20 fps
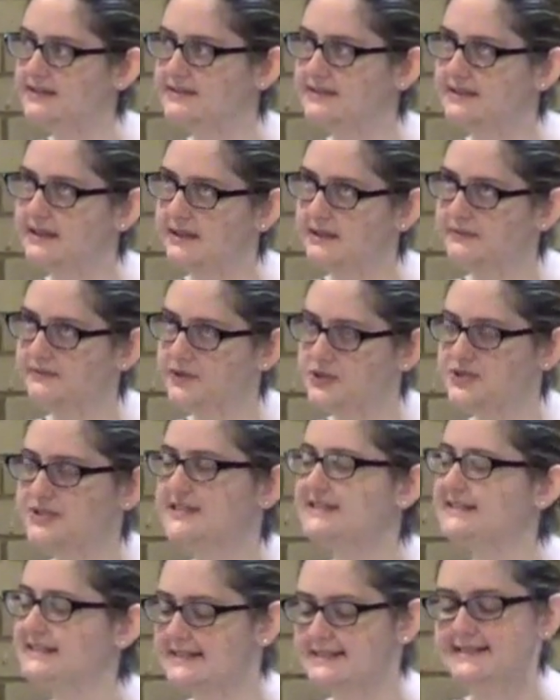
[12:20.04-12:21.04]
the
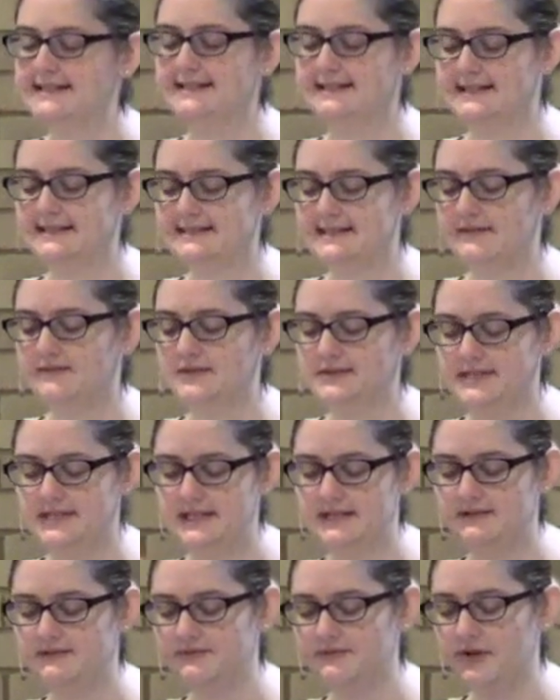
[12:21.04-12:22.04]
verses 16 and
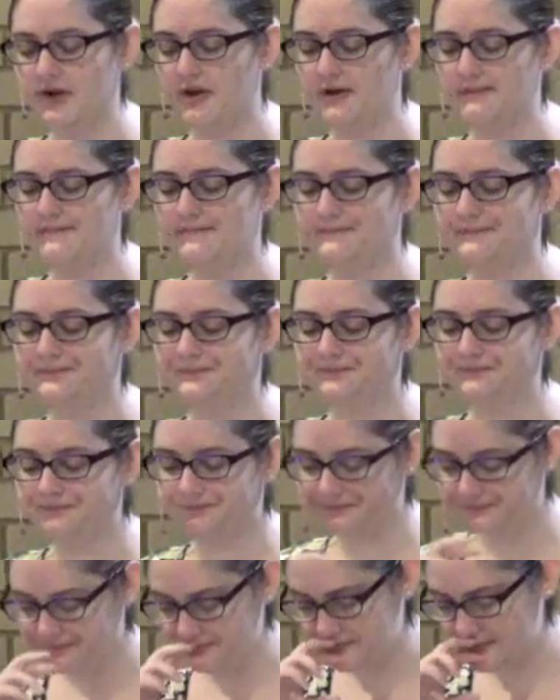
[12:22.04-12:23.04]
17 from
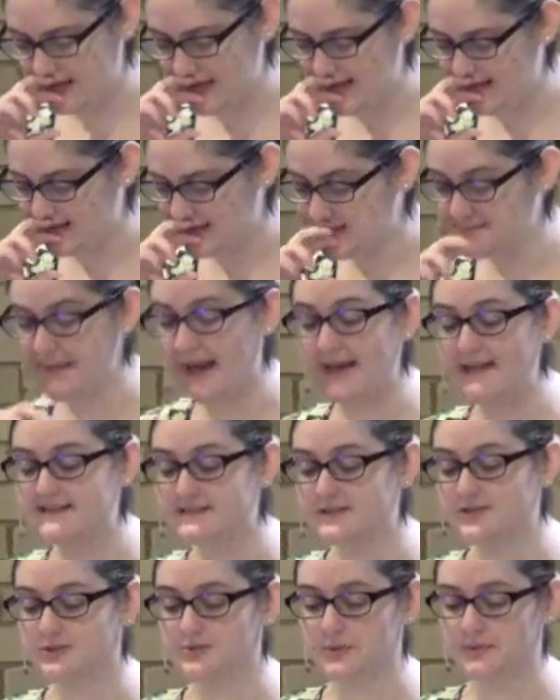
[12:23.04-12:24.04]
this
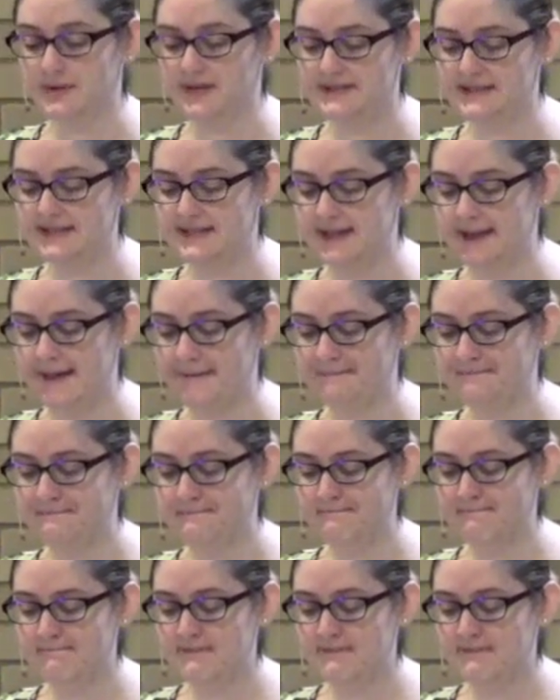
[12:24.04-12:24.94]
passage we read today.